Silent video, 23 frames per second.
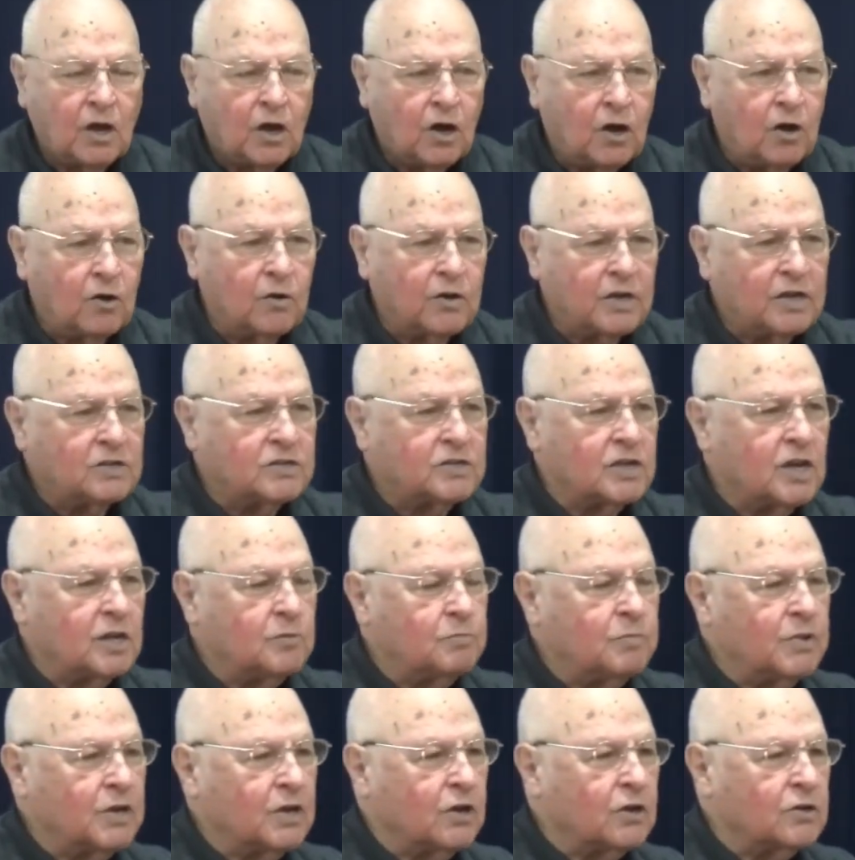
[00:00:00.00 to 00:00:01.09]
Oh, he said,
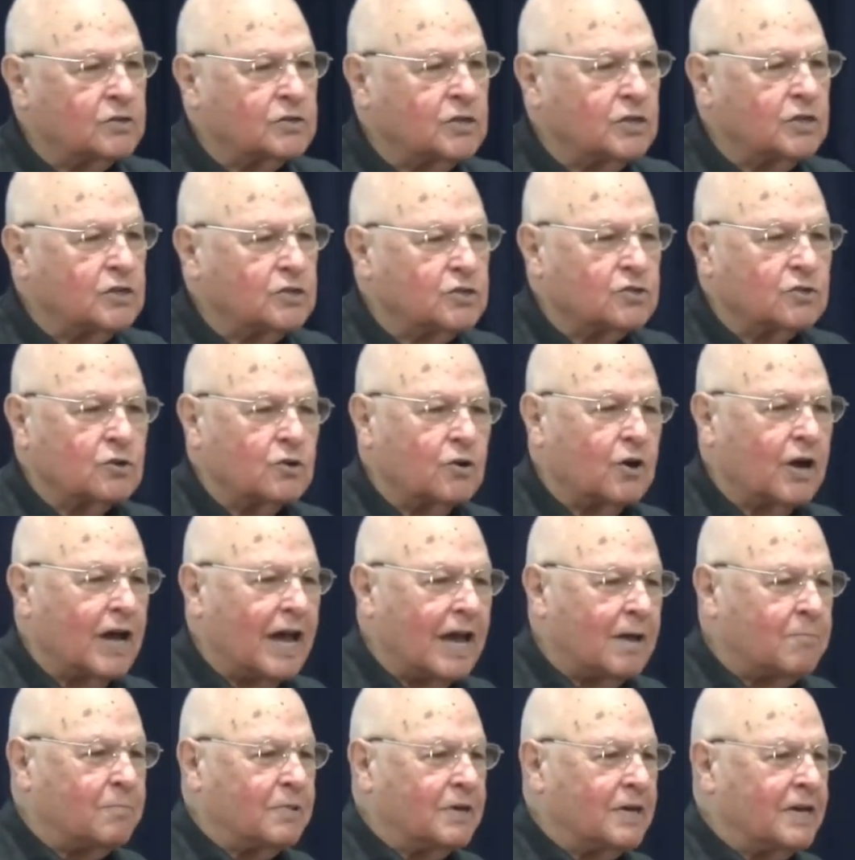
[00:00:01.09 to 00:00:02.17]
because he's so
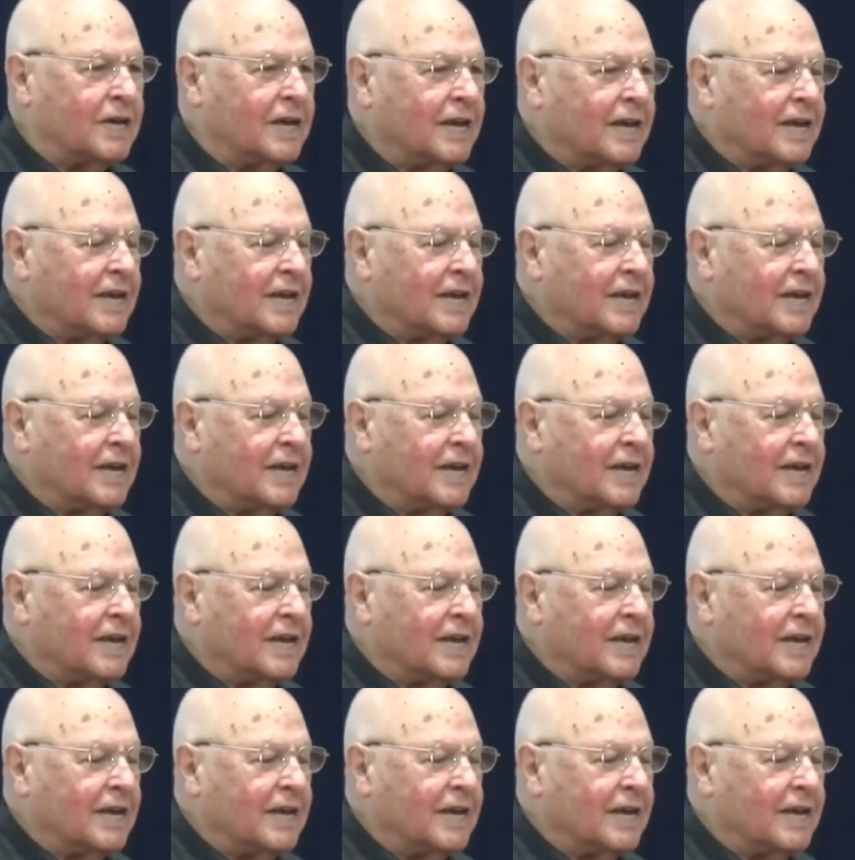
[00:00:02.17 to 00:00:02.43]
happy